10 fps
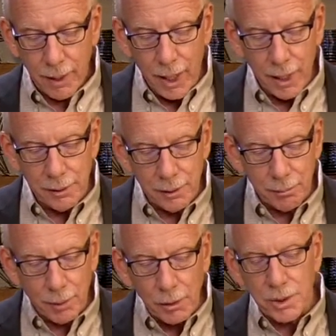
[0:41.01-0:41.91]
And
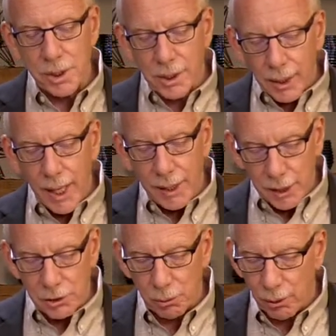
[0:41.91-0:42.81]
Moses led
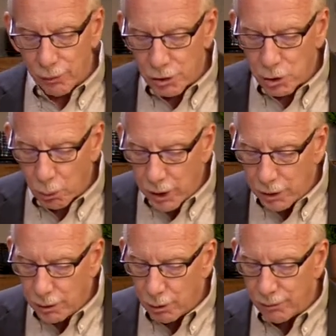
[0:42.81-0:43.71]
Israel, verse
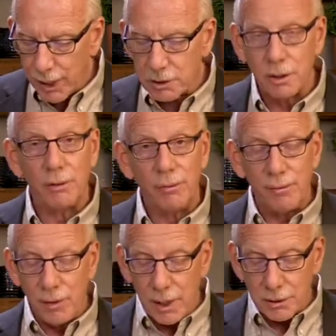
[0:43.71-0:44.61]
22 of Exodus
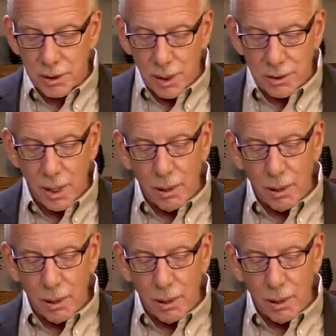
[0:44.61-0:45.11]
15 says,